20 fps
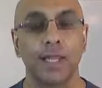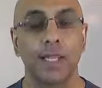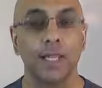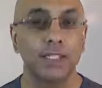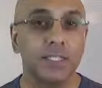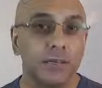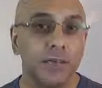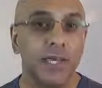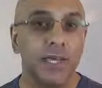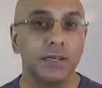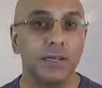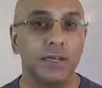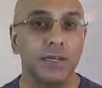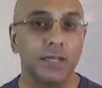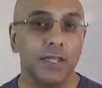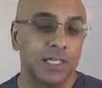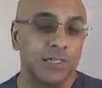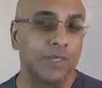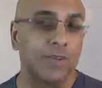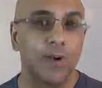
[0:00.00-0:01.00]
Now, to me,
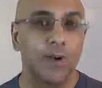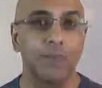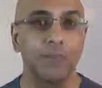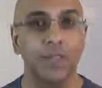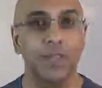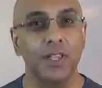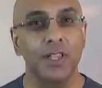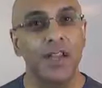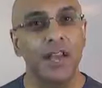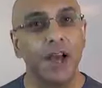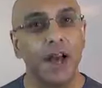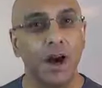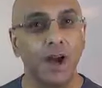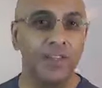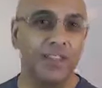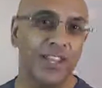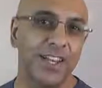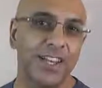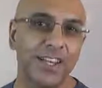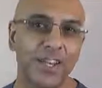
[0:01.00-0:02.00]
that's fine, but I
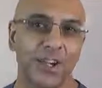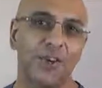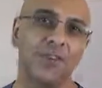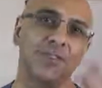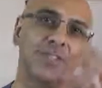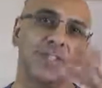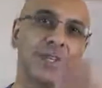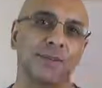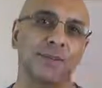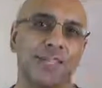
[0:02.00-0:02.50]
think the concept